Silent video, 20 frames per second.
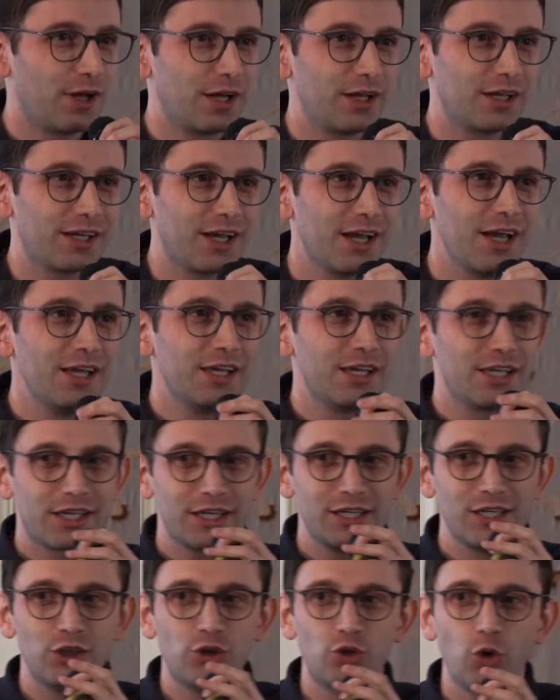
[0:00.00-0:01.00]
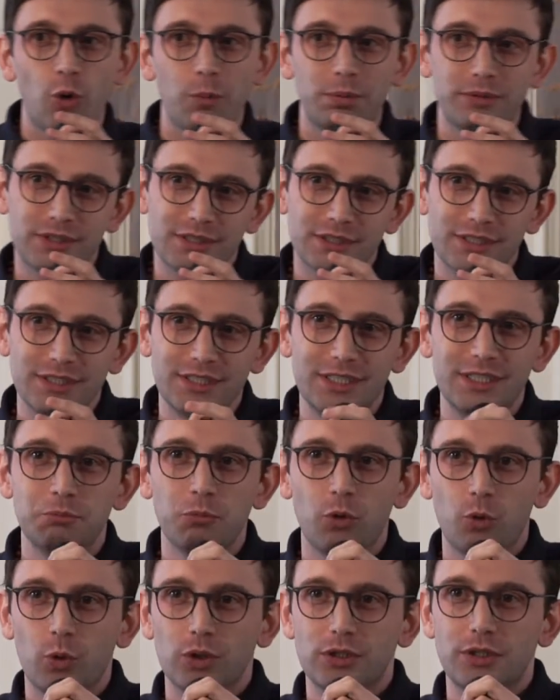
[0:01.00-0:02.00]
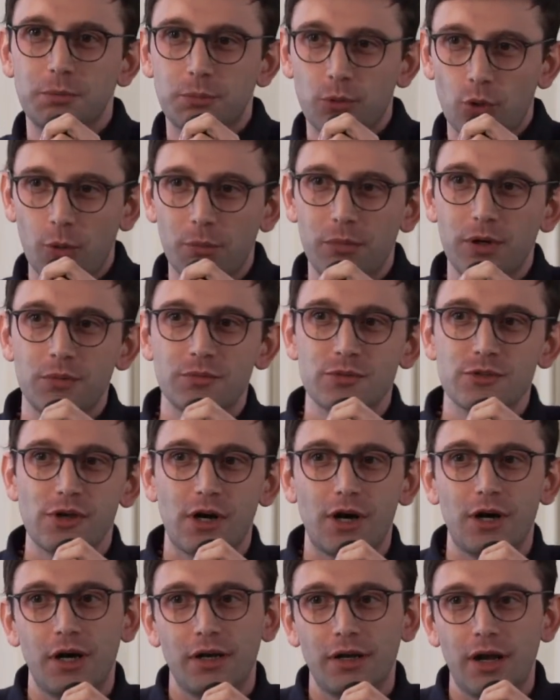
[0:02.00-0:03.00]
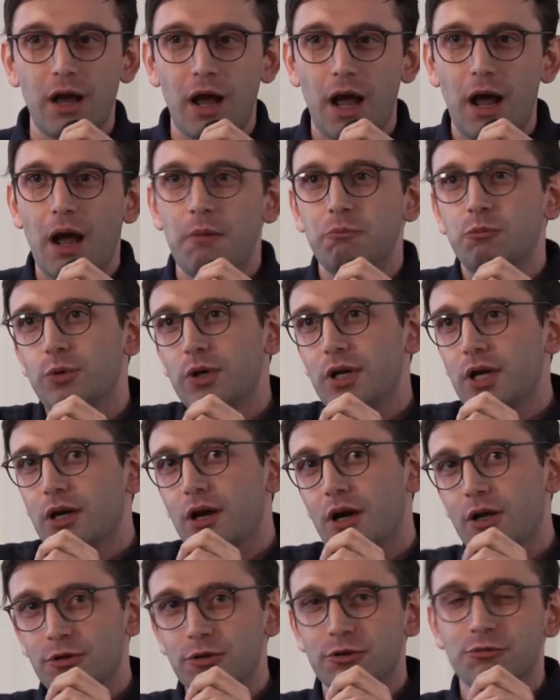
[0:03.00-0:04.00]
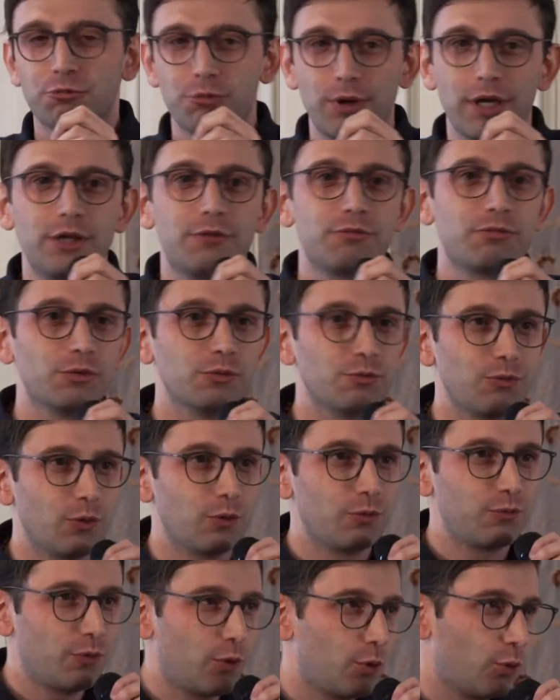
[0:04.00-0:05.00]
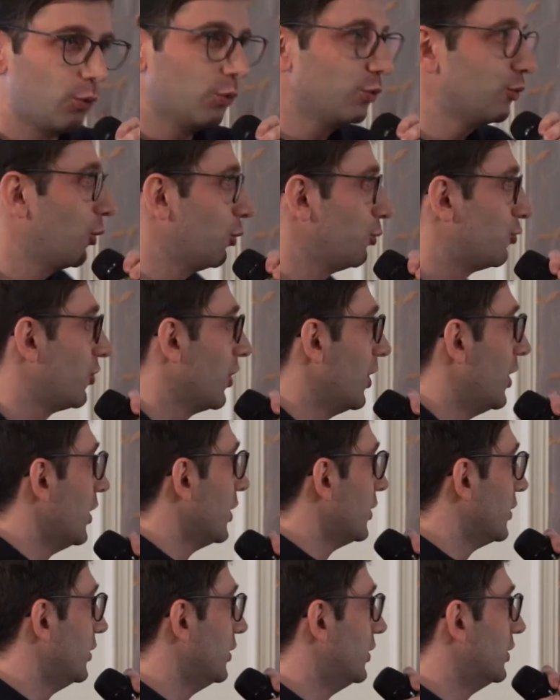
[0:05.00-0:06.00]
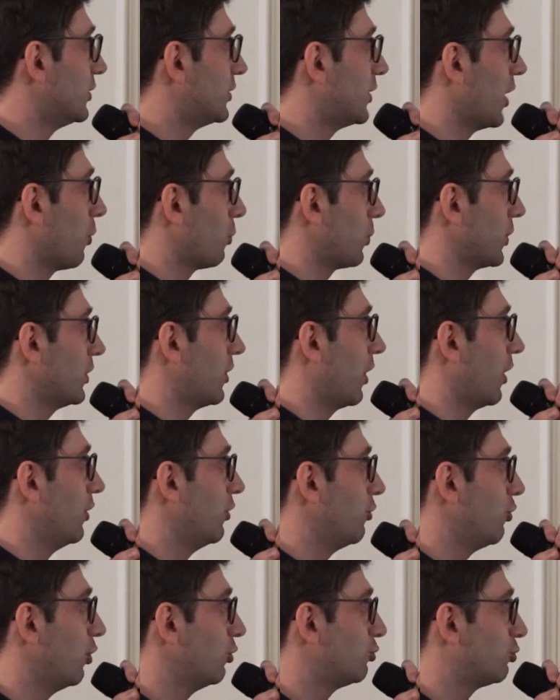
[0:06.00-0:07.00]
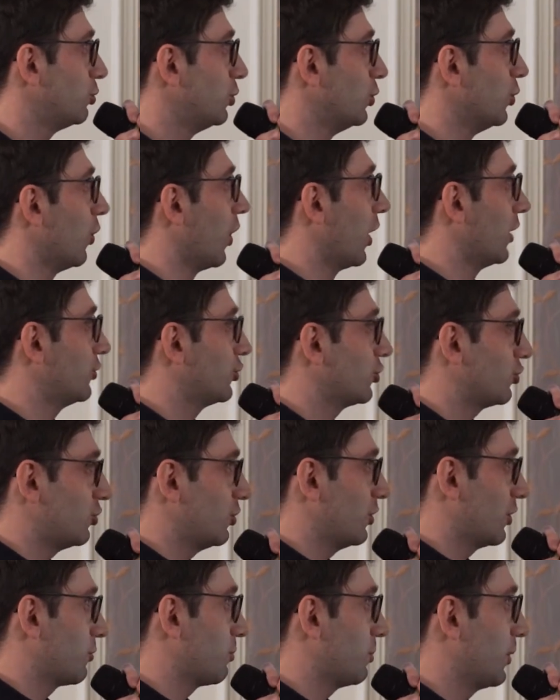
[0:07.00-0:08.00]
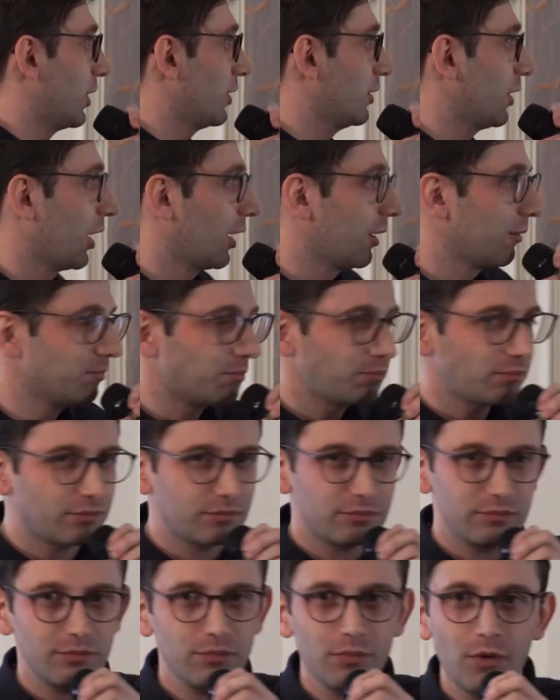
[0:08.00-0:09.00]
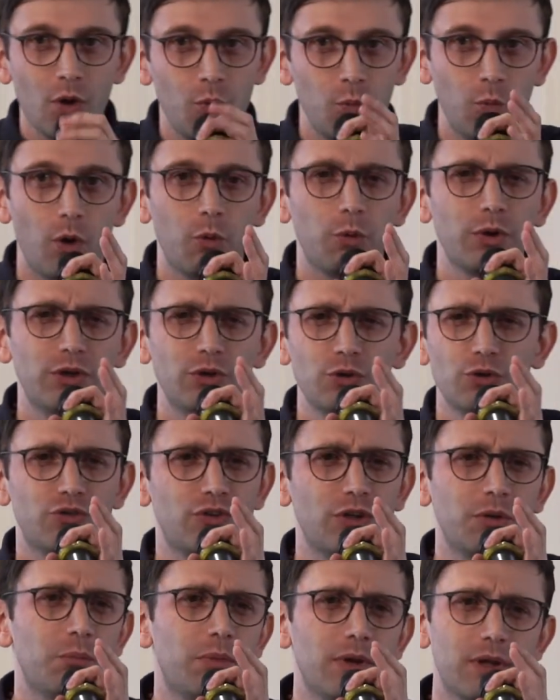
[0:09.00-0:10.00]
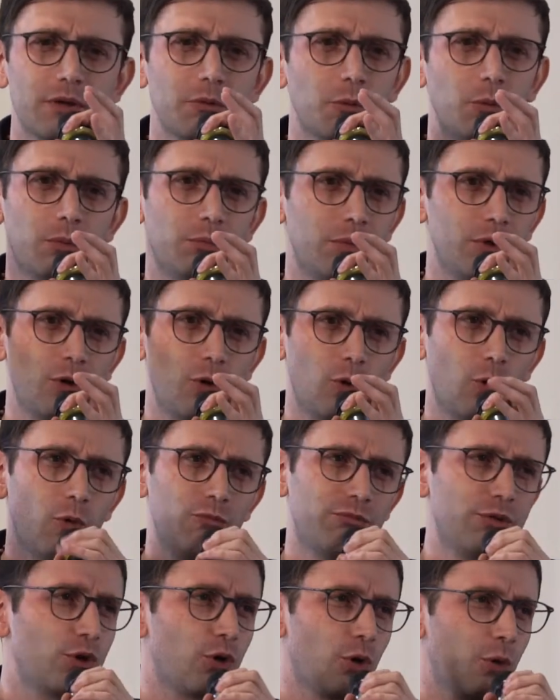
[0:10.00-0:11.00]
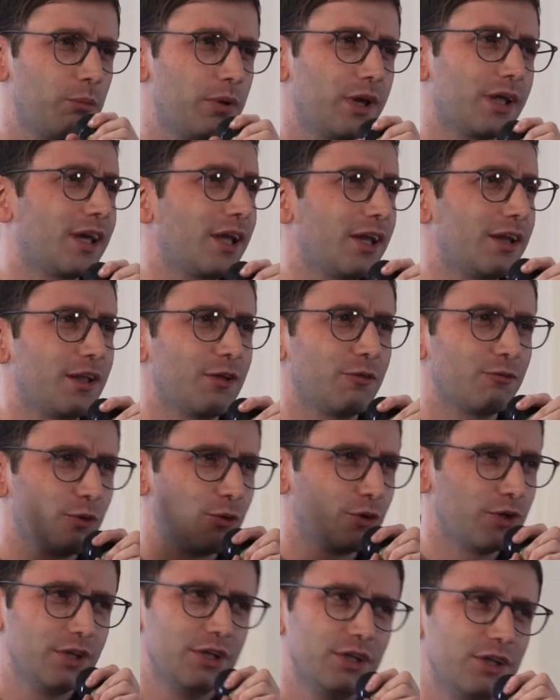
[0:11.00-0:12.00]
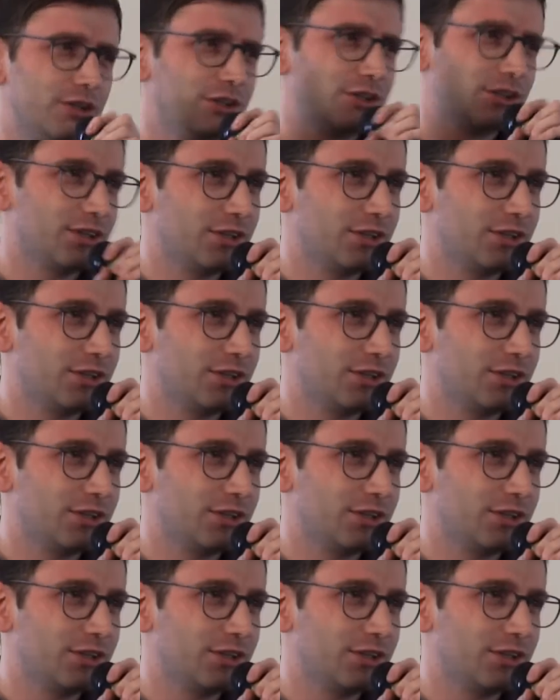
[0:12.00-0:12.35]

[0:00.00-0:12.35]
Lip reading: like you can adopt, see what the problems are. And I'm really kind of grateful for all those years that we've done through. And just to explain like what we do simply, we've been overcomplicating for years